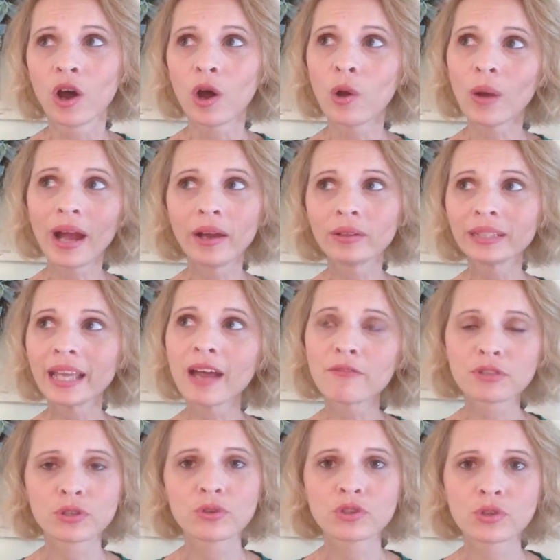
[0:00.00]
oh, I only
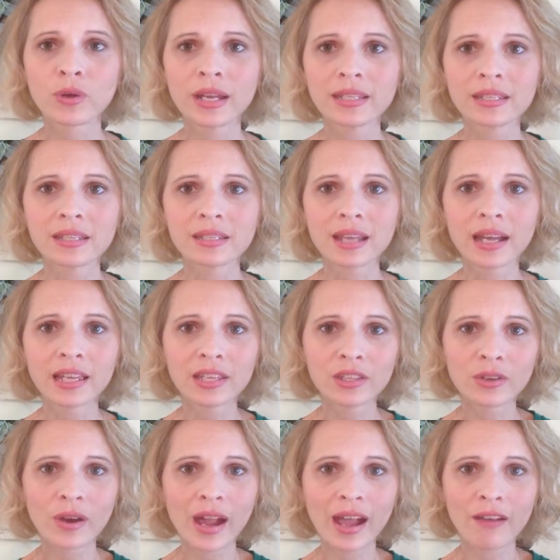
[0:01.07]
have two choices. I
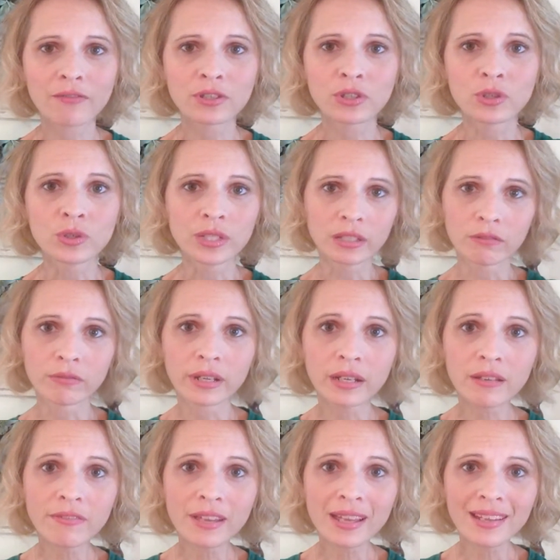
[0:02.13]
either have to get
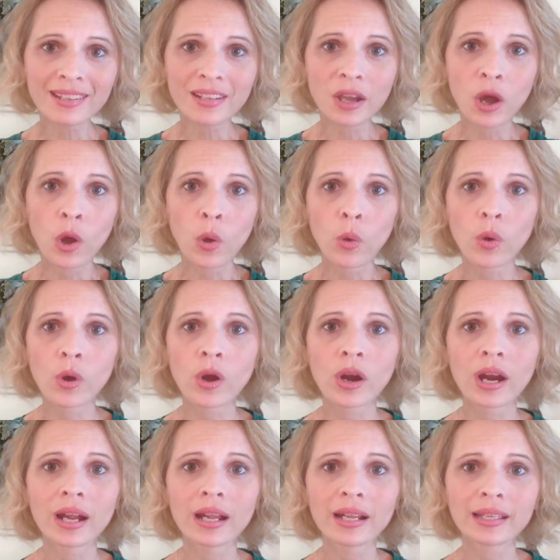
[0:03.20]
rid of it
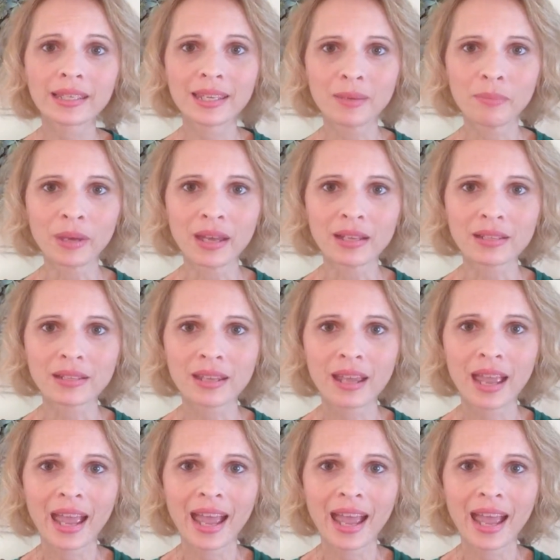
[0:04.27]
or keep it.